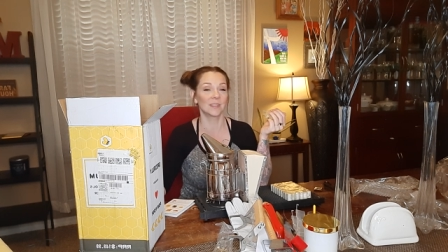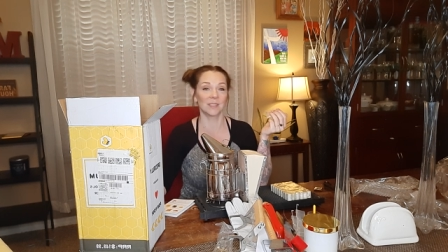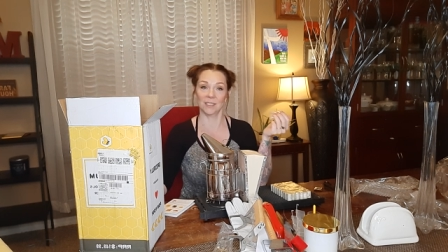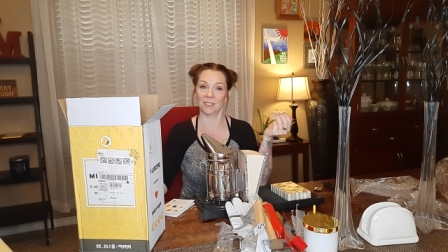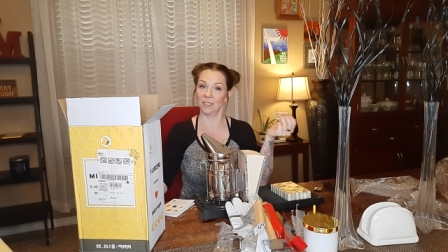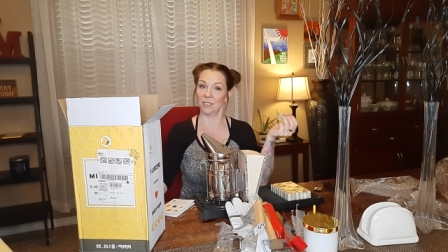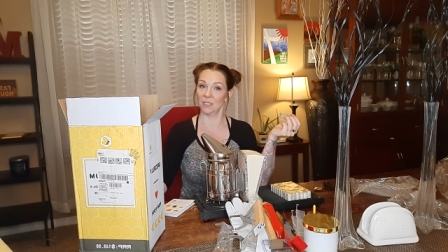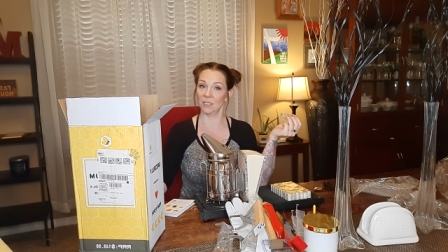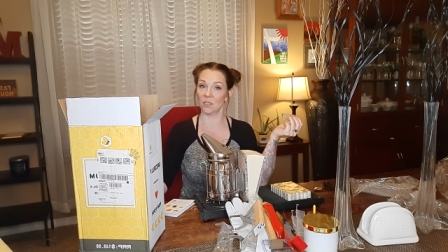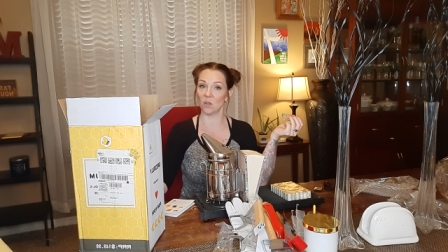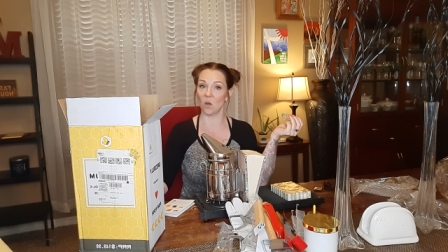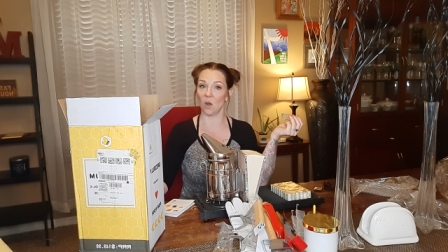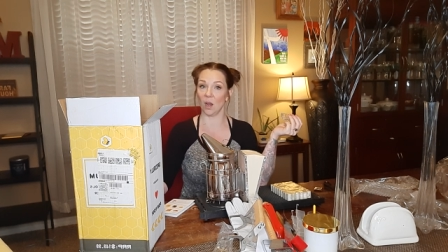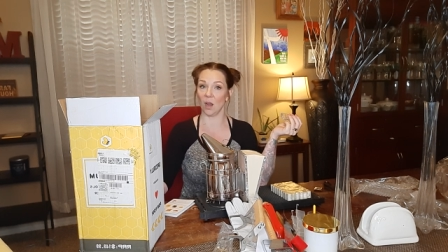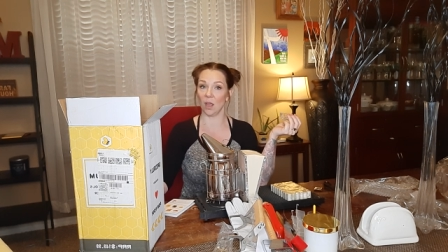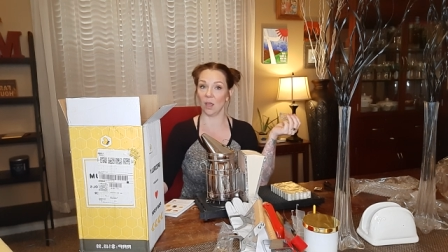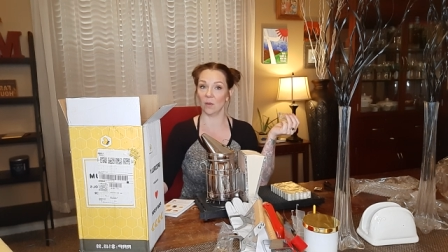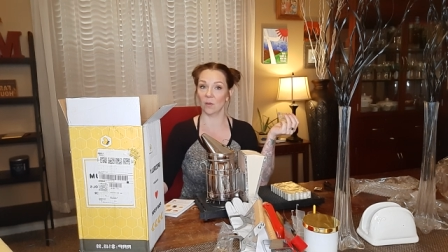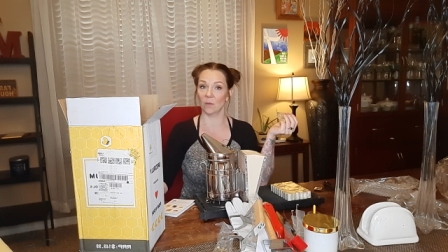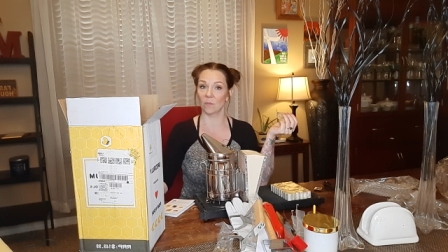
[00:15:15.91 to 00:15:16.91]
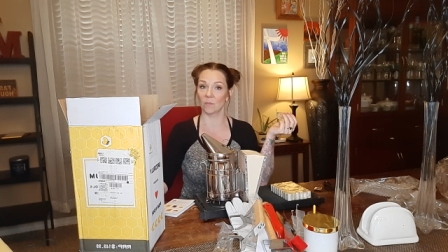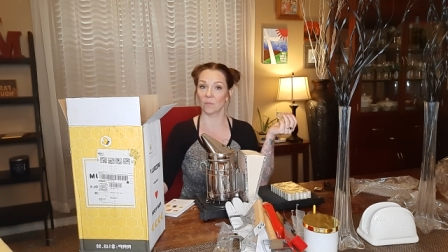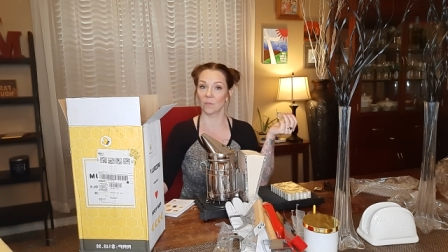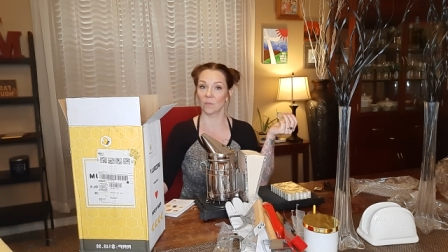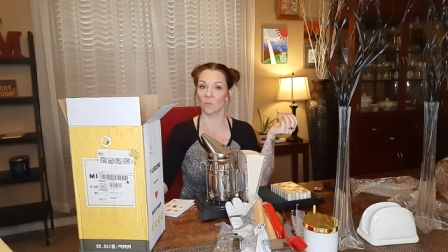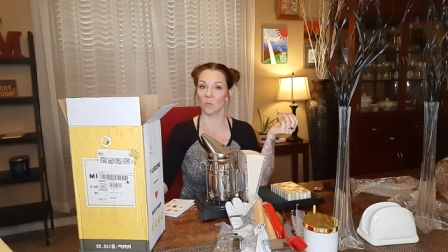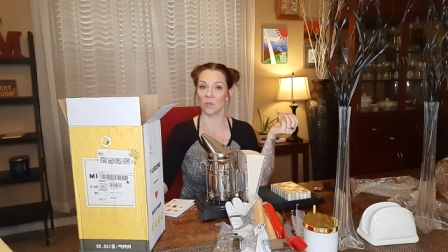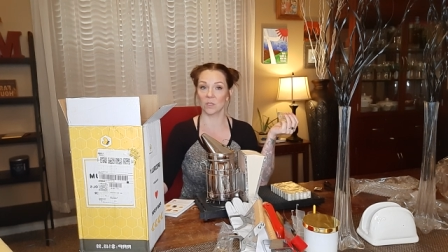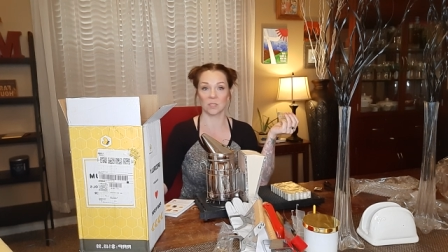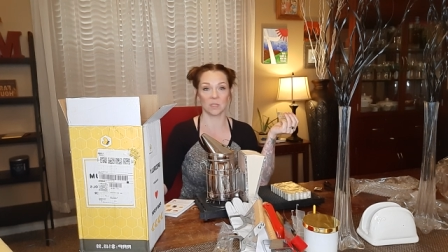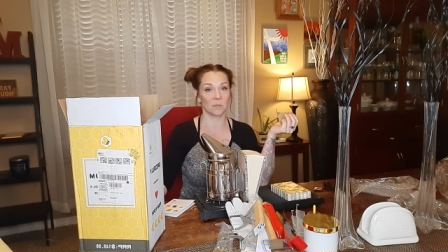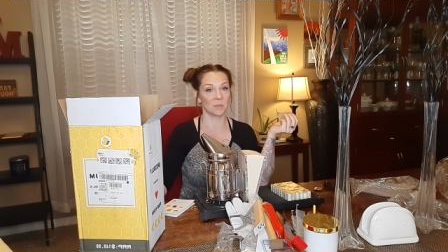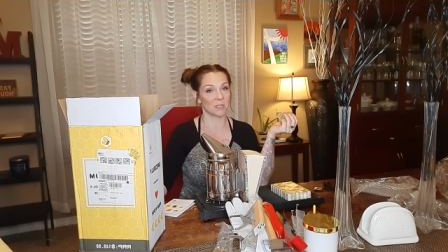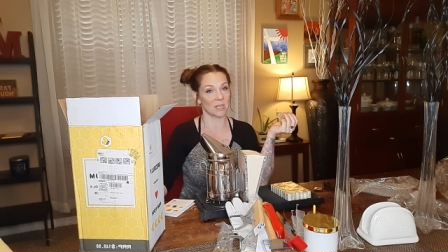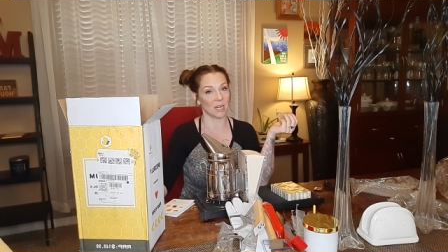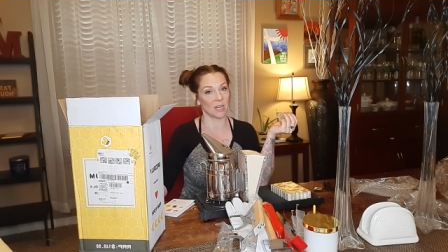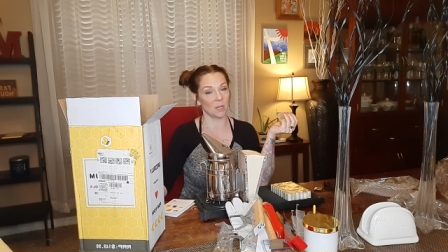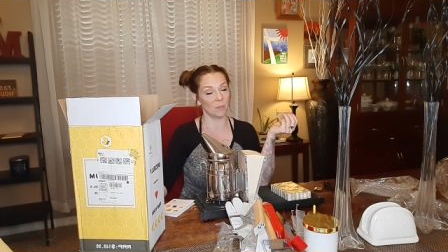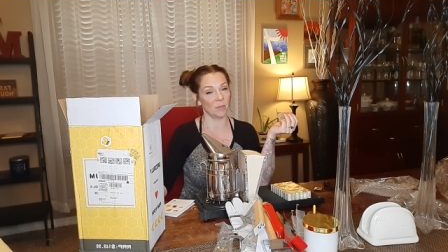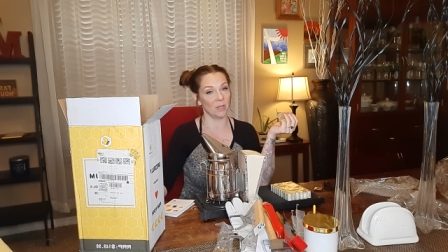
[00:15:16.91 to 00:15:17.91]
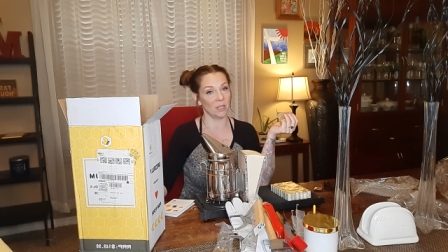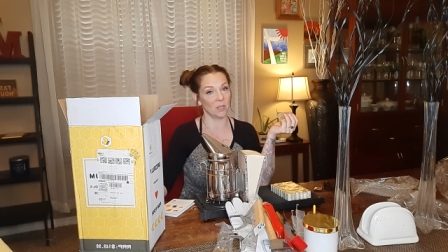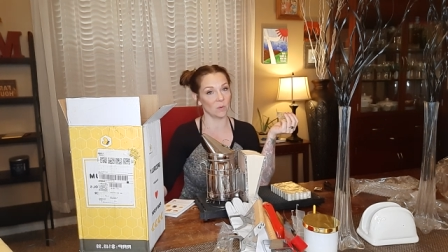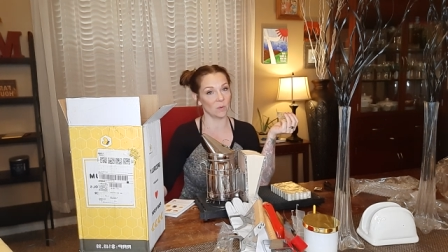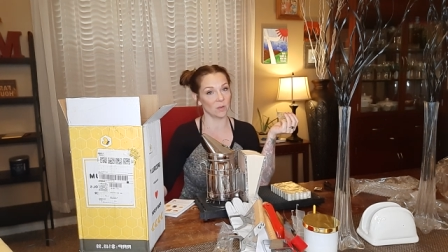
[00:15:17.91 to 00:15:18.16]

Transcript: this is Laura with Sustainably